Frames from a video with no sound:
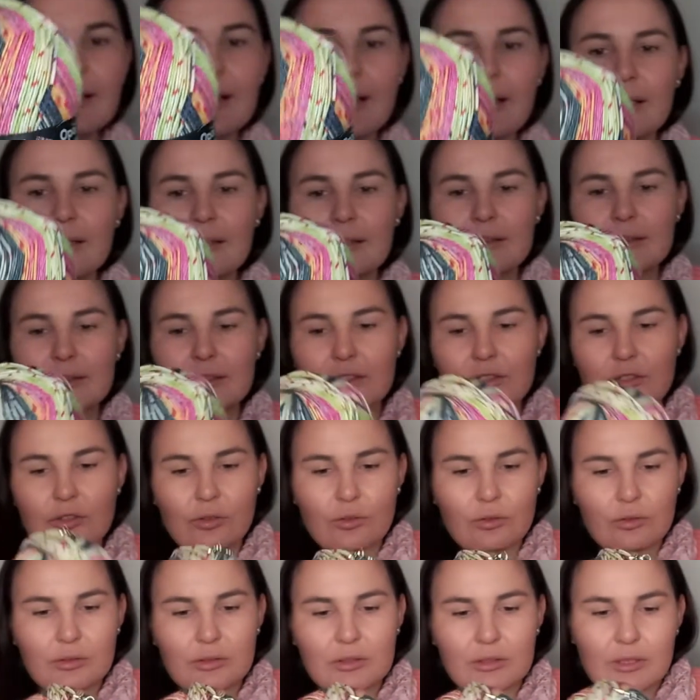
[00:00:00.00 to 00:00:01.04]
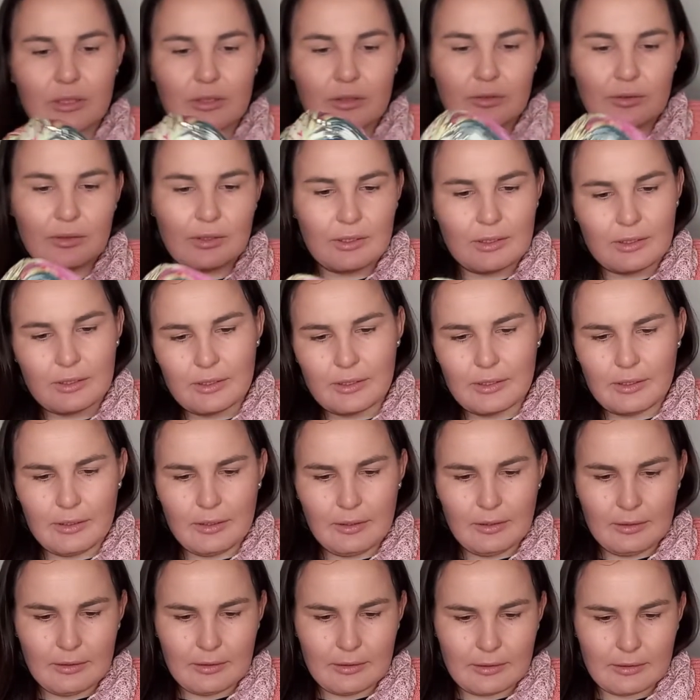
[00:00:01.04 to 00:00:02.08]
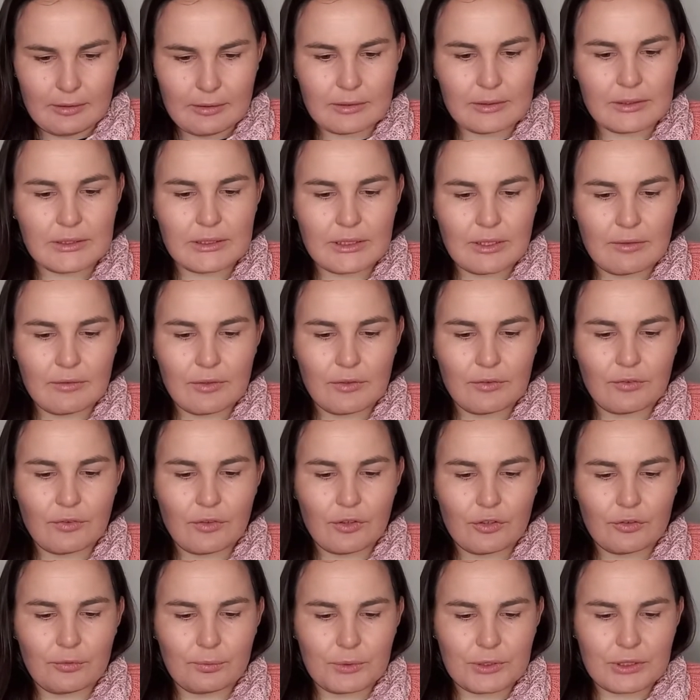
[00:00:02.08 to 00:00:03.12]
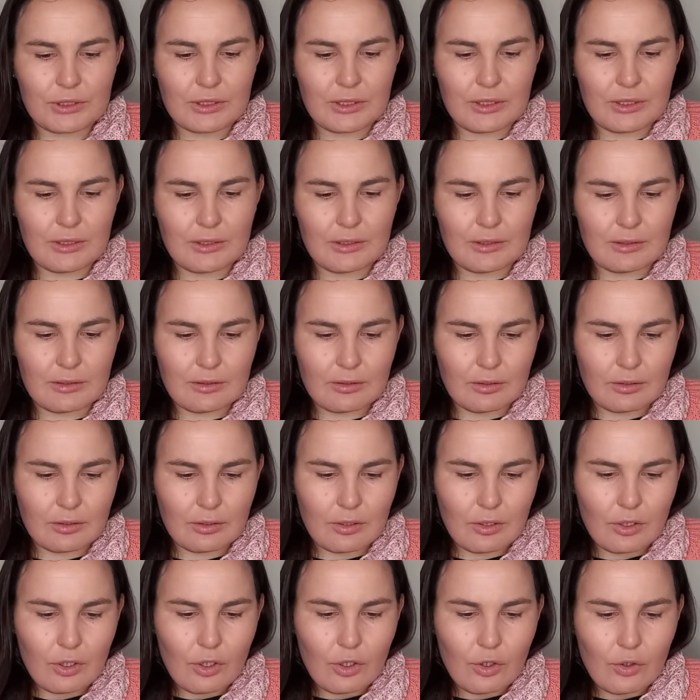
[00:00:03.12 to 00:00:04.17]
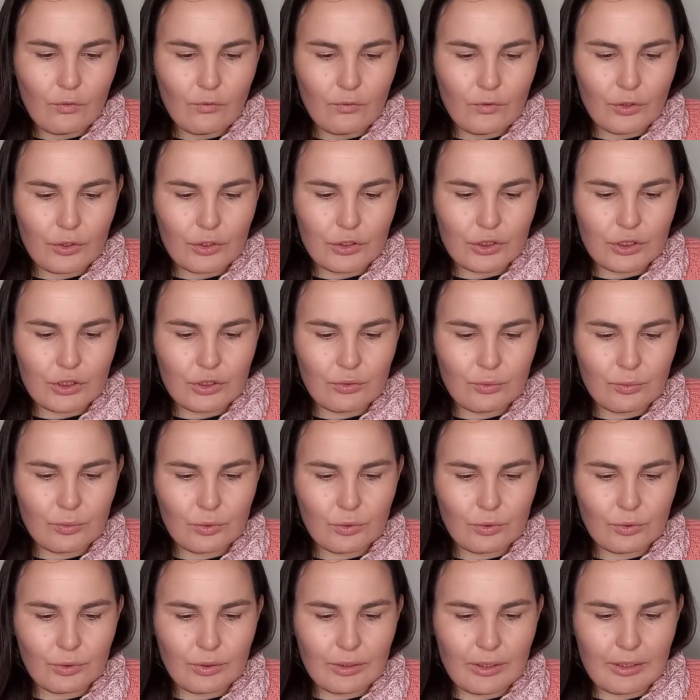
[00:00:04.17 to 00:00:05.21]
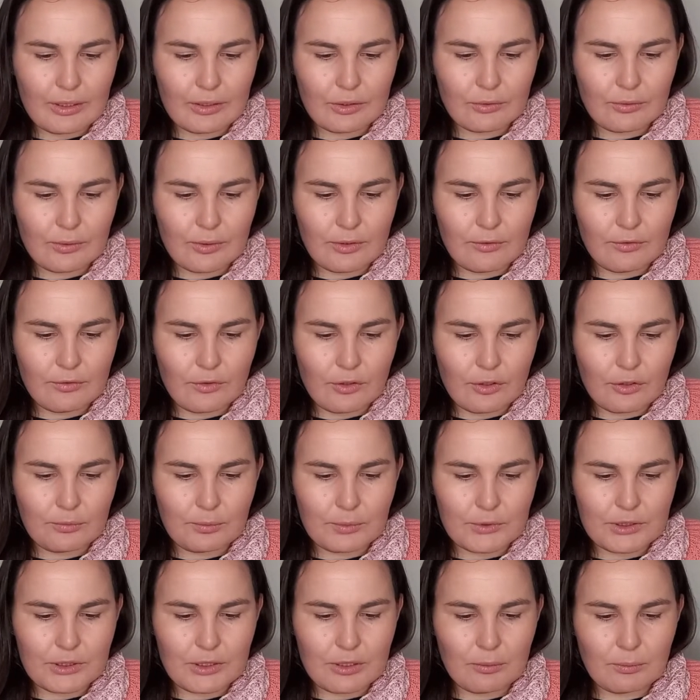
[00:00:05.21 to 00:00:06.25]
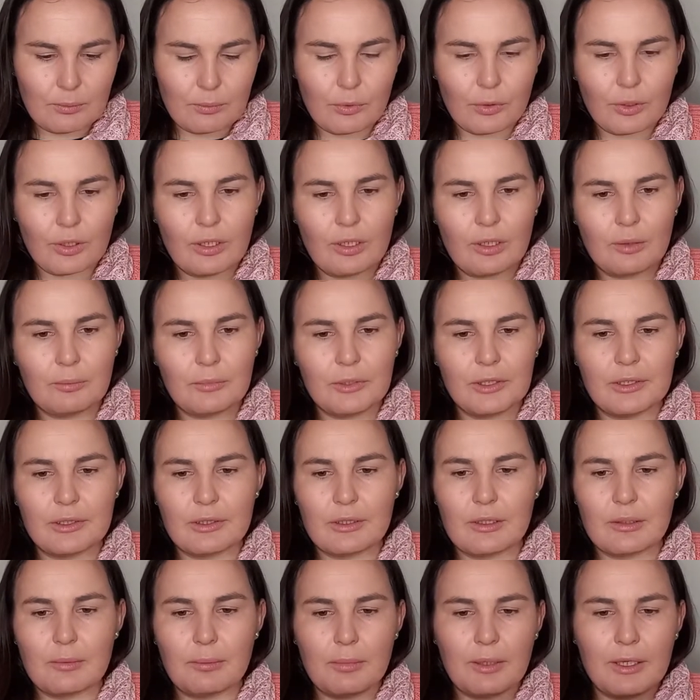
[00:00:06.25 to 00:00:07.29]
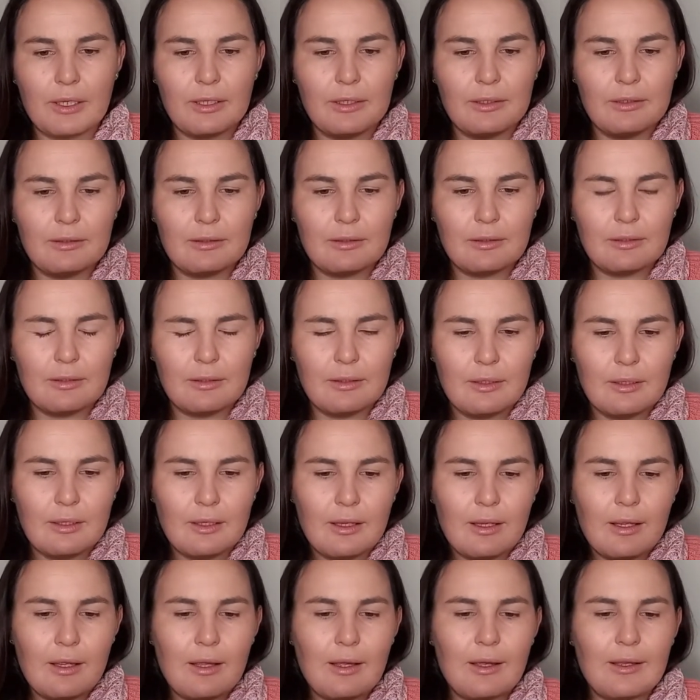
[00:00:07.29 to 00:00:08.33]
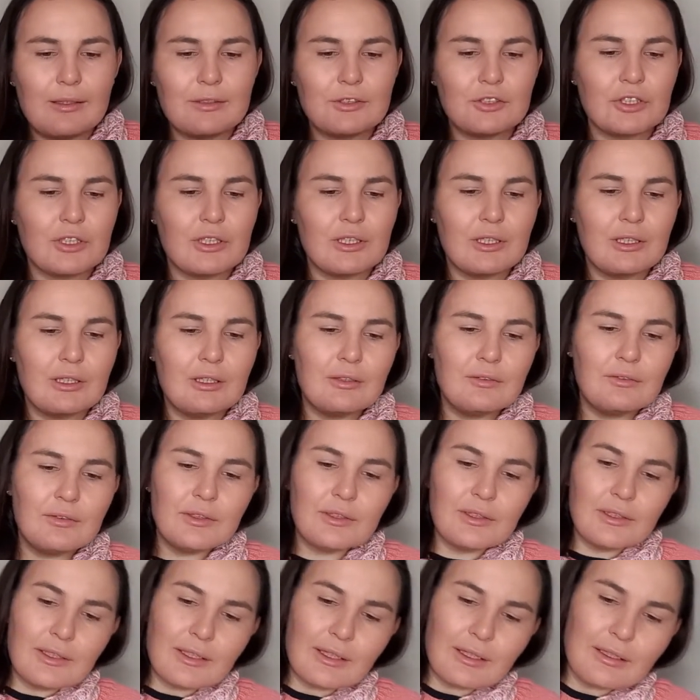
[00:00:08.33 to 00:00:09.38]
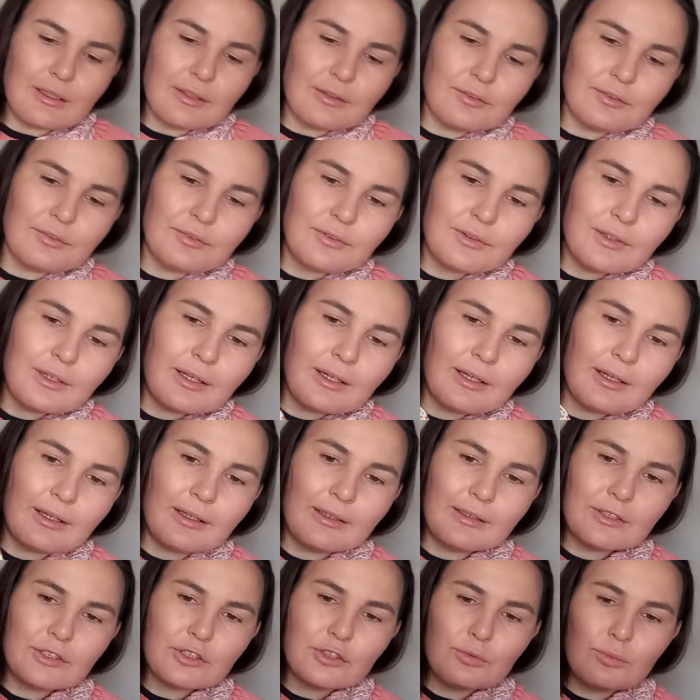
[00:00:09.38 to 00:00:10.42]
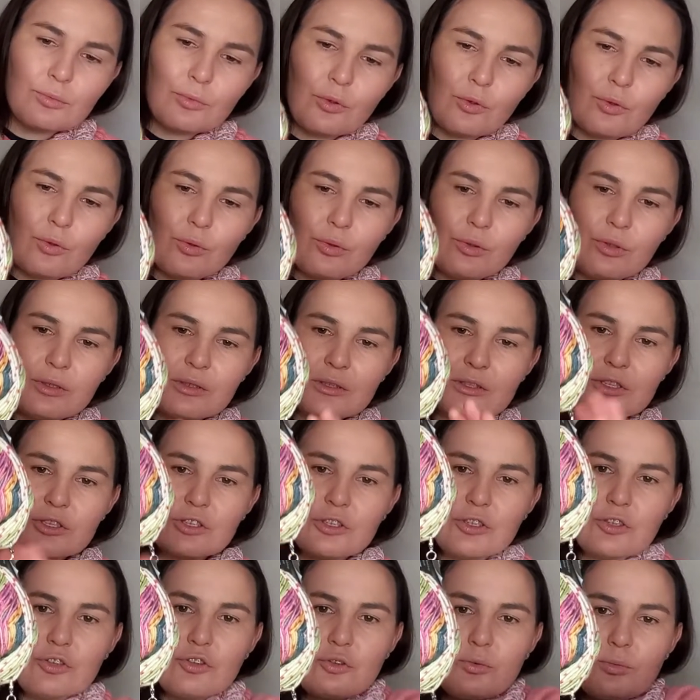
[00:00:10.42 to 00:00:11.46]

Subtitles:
and this is also a 75% virgin wool and 25% polyamide blend. And she even gave a small stitch